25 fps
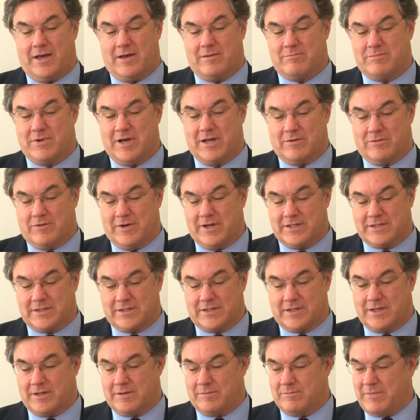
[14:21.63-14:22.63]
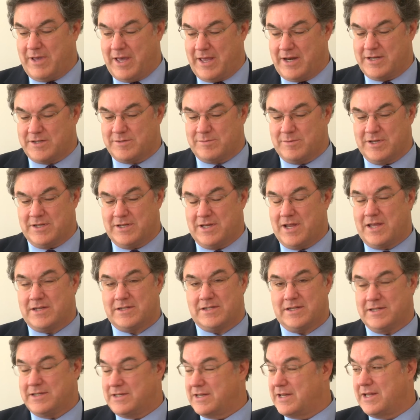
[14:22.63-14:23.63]
But risk management
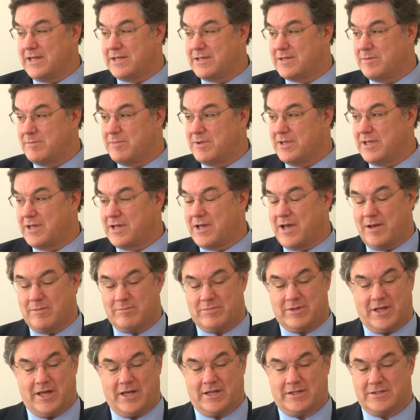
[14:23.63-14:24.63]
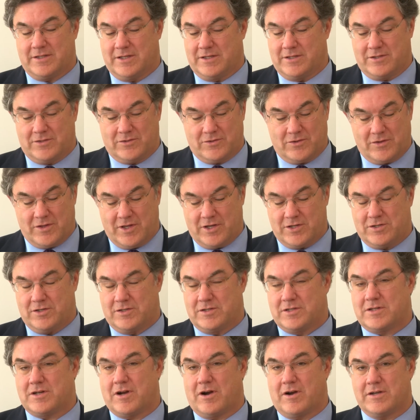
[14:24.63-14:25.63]
doesn't need to be complex, and so they should
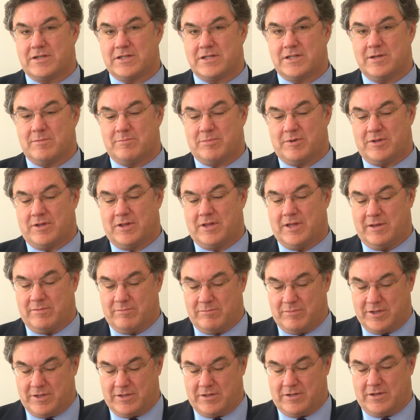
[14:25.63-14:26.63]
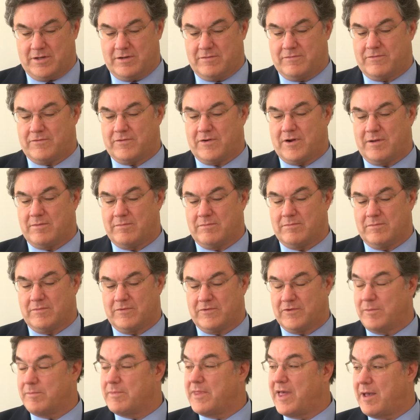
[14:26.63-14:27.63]
start simple and build from
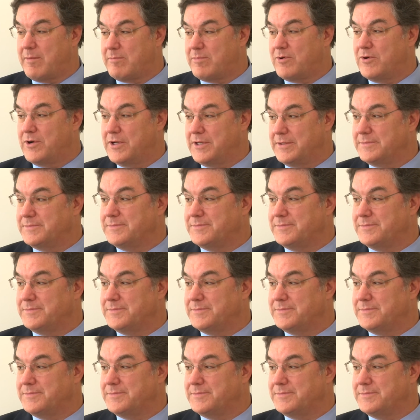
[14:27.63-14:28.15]
that point.